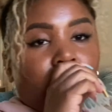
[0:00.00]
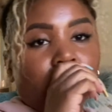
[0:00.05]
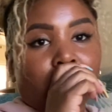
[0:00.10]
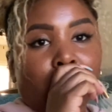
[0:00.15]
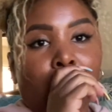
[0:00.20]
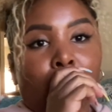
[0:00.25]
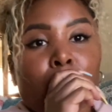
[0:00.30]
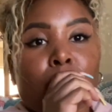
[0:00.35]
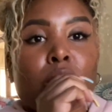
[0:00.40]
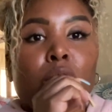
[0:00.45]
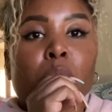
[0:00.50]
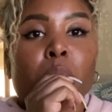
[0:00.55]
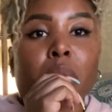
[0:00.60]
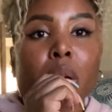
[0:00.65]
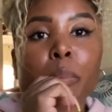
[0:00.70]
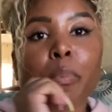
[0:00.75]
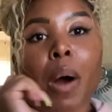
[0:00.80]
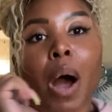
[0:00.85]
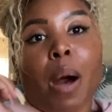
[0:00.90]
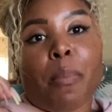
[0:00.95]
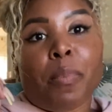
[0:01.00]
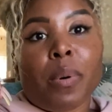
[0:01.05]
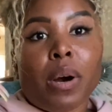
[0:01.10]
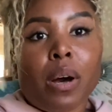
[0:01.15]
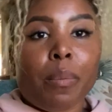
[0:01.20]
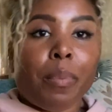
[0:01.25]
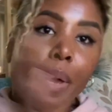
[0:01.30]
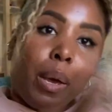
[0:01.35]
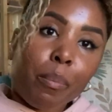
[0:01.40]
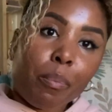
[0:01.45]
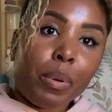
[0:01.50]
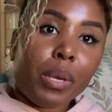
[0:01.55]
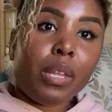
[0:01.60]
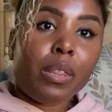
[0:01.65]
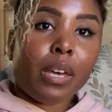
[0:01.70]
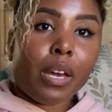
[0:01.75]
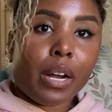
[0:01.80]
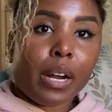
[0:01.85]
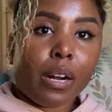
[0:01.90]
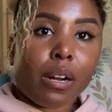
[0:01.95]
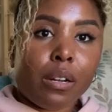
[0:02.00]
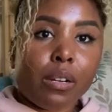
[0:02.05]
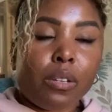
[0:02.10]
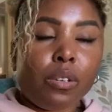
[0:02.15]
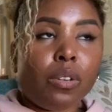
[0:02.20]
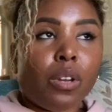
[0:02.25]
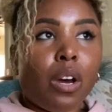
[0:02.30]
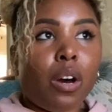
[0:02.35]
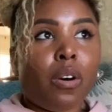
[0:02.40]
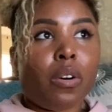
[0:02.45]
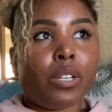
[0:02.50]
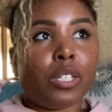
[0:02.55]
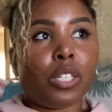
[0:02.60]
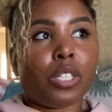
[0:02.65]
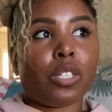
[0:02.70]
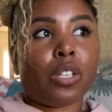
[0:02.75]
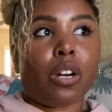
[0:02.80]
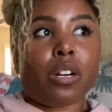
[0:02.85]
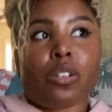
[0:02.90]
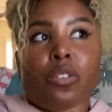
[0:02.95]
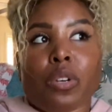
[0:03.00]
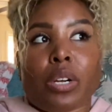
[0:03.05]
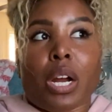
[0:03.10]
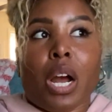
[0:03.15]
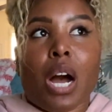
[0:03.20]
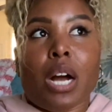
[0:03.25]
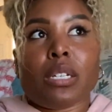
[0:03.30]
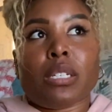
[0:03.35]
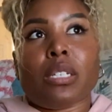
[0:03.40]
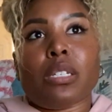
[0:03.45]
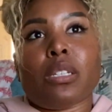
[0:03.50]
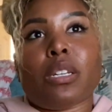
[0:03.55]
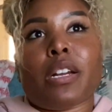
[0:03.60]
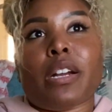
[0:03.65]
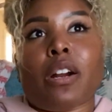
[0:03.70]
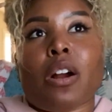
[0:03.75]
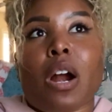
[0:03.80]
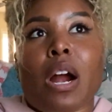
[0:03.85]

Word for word: I don't just want to pop up and be there, you know, and just start doing content there.